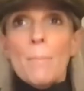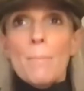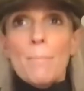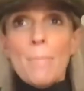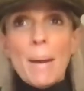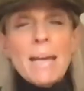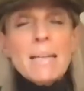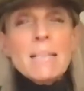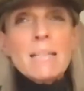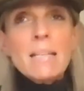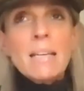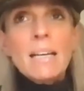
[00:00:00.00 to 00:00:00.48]

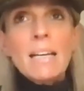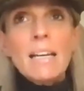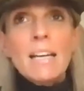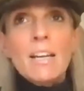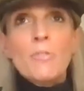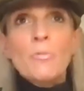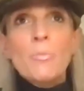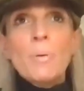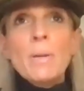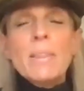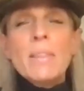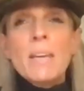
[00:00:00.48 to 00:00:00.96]
Basically,
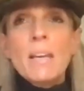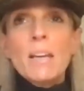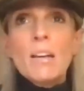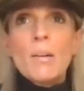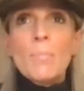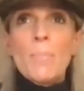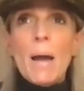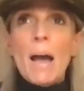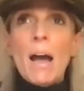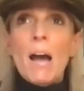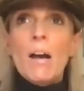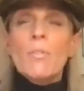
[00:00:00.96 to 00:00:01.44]
if we think
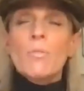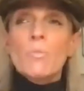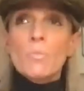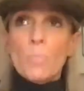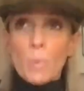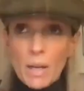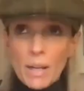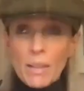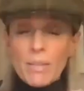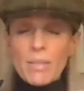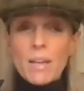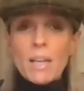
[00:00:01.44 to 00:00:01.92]
about,
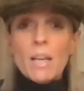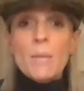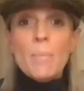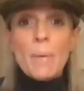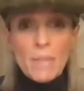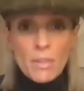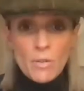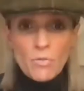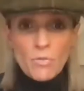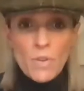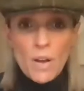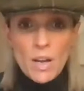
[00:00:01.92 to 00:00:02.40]
when I think
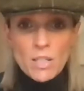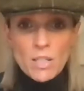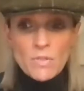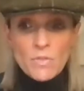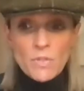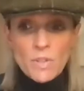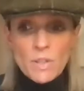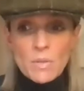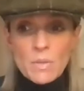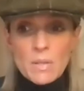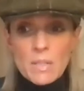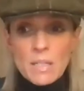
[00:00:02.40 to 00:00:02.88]
about the first
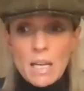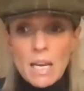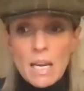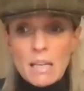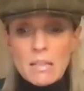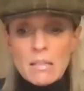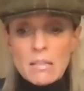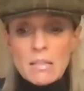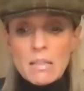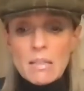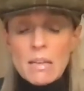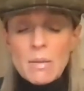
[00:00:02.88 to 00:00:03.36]
few
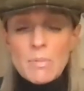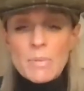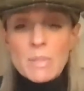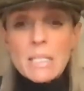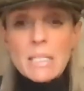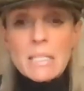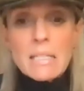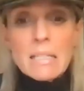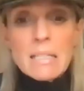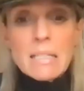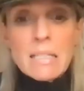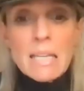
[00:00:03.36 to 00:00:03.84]
scenes, so there was
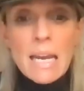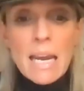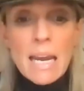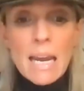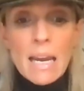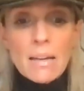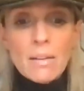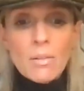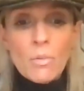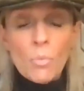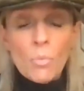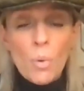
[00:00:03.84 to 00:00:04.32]
a
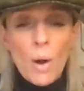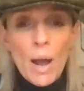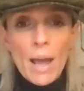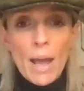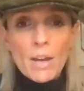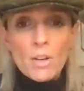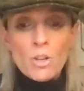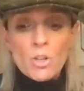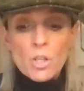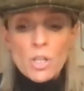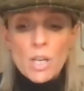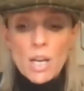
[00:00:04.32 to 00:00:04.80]
scene
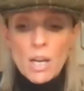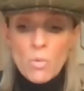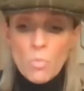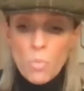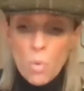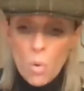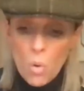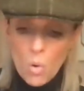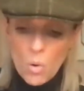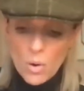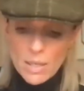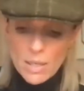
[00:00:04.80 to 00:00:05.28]
where she
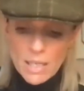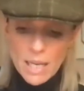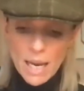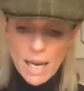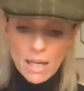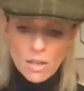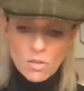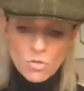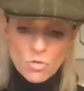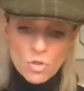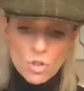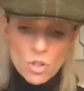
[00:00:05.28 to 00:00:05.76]
walks
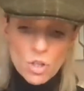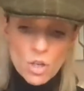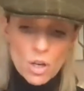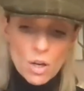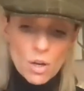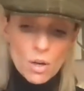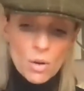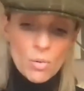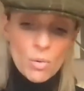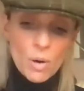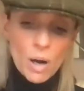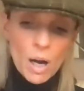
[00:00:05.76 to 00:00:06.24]

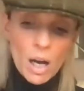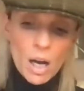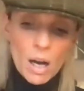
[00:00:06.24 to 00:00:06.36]
into